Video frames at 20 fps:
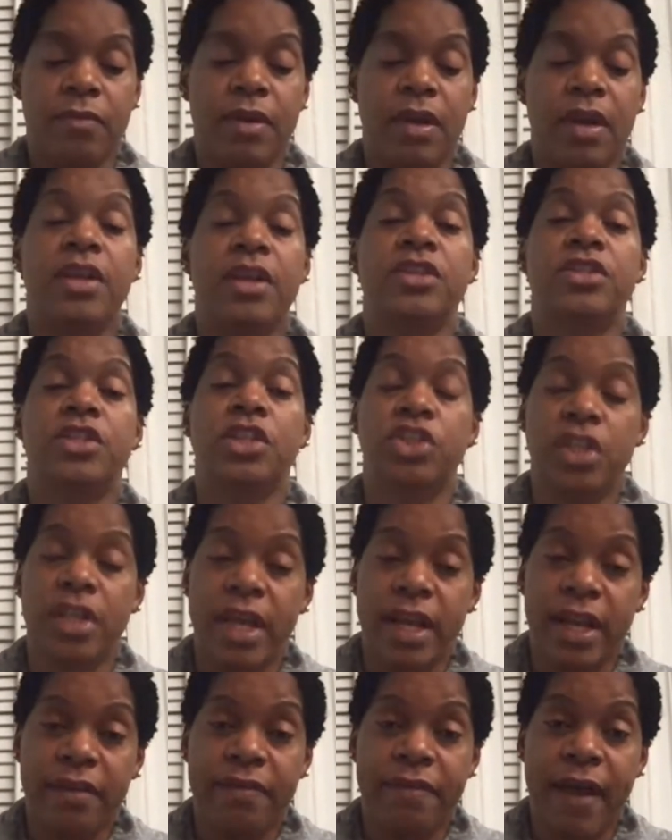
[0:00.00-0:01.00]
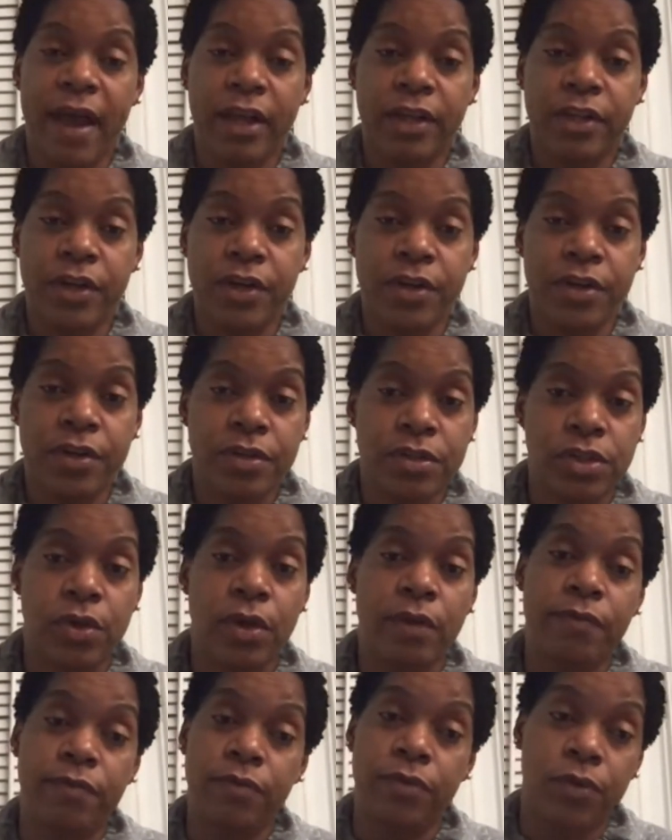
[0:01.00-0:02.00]
There's a genetic factor. So
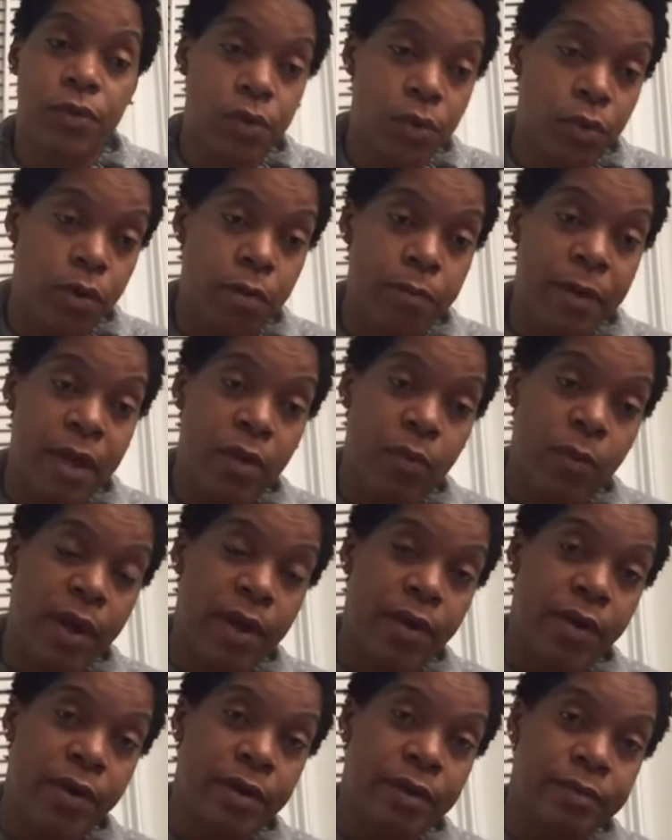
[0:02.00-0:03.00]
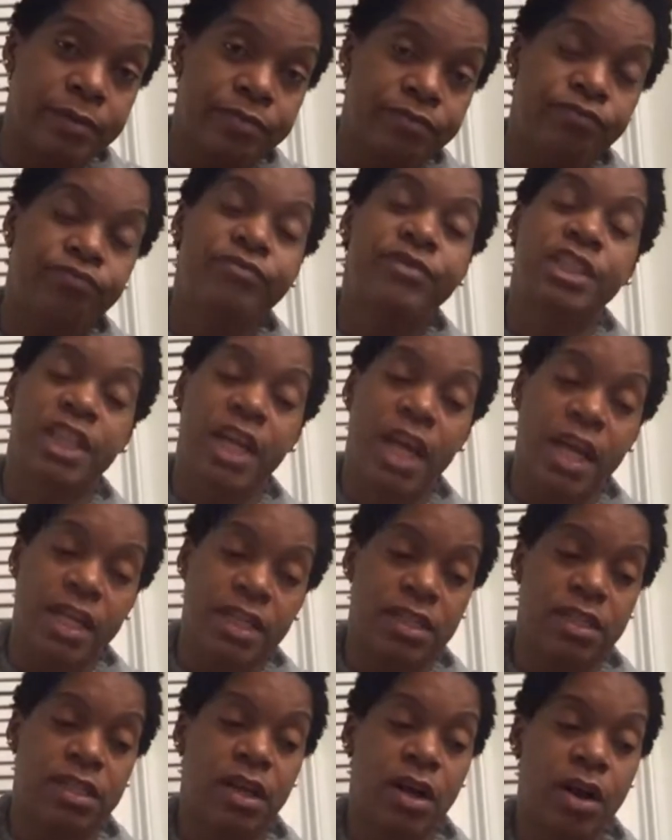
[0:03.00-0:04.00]
if you're a bedwetter, chances
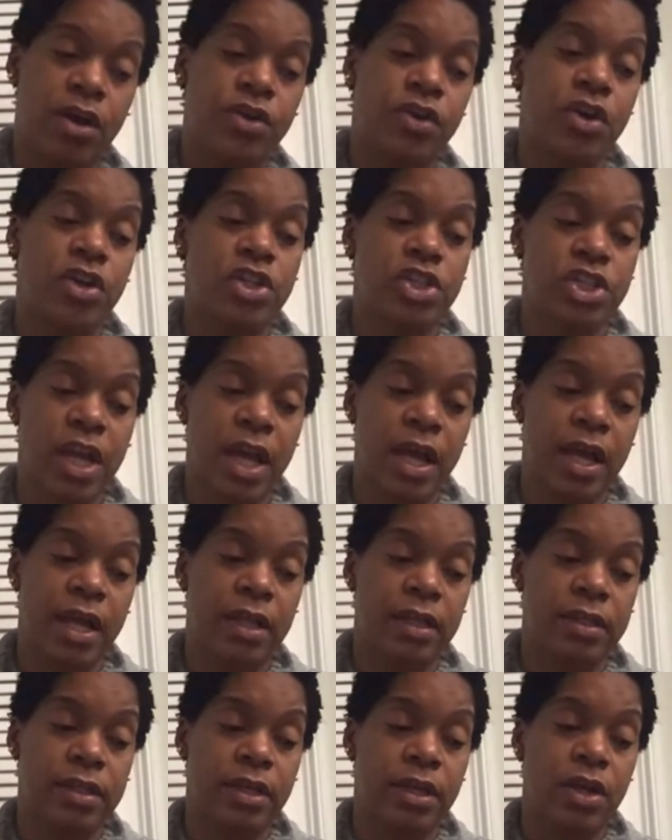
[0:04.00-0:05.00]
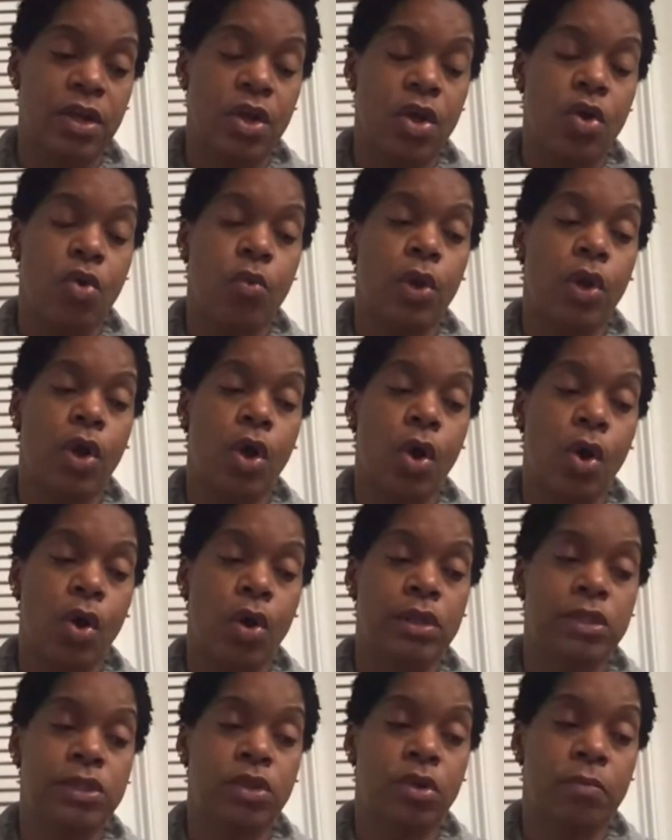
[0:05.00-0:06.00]
are your child will
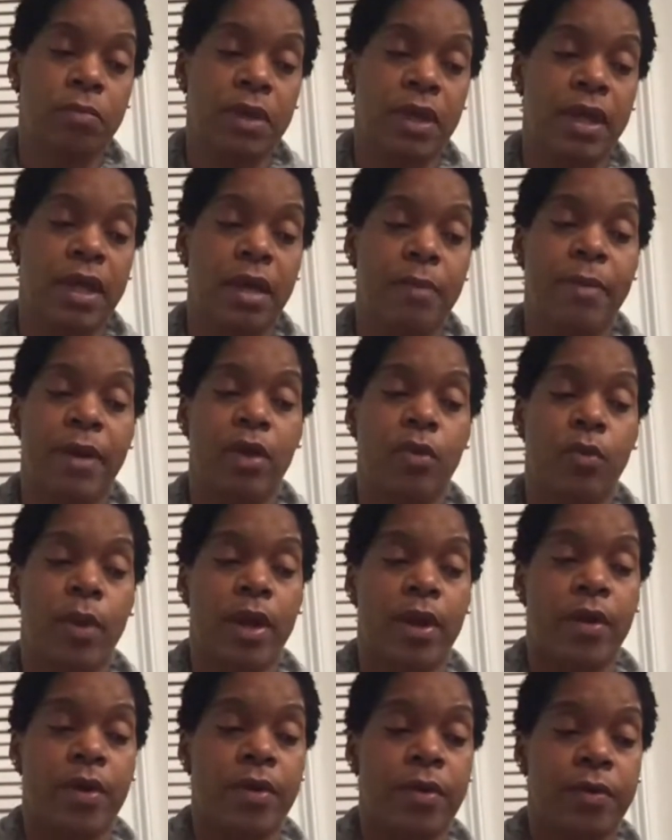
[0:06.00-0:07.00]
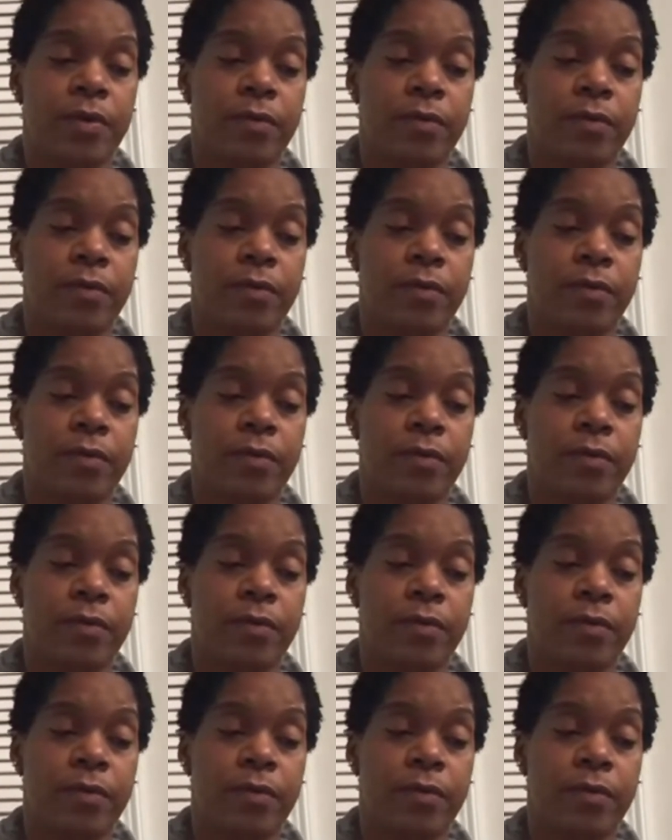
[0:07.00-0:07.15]
also be a bedwetter.